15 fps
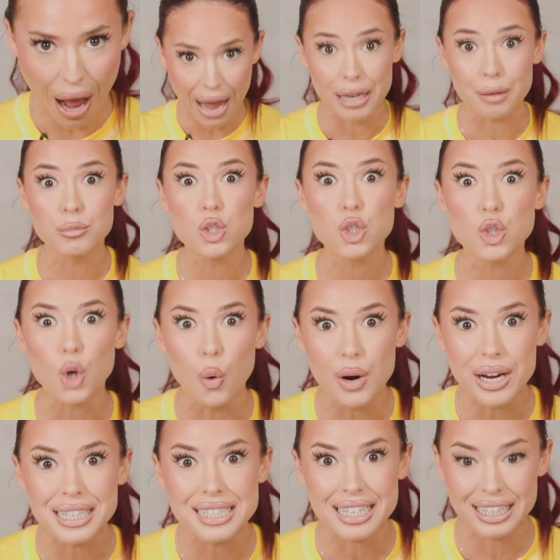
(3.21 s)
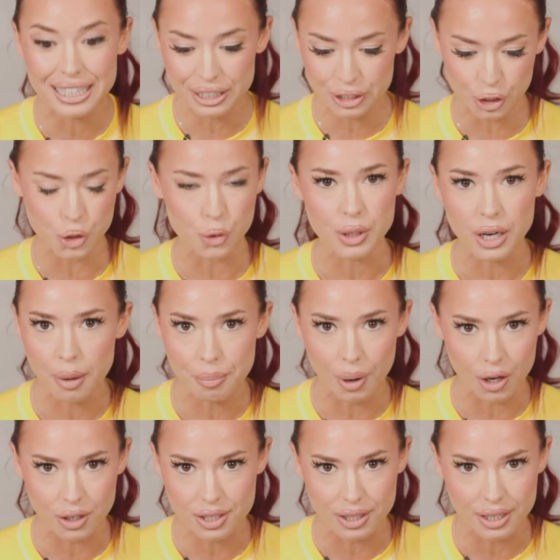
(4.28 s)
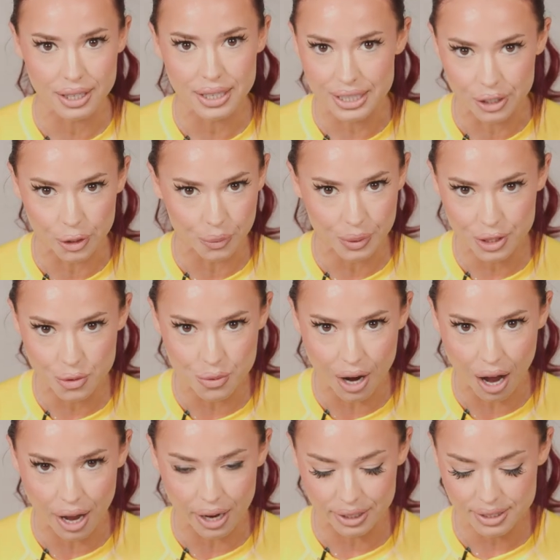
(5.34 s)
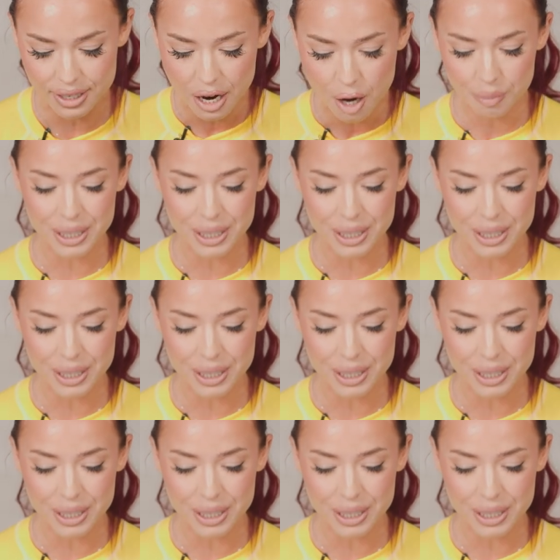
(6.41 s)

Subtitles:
I am so excited to do an unboxing here with you guys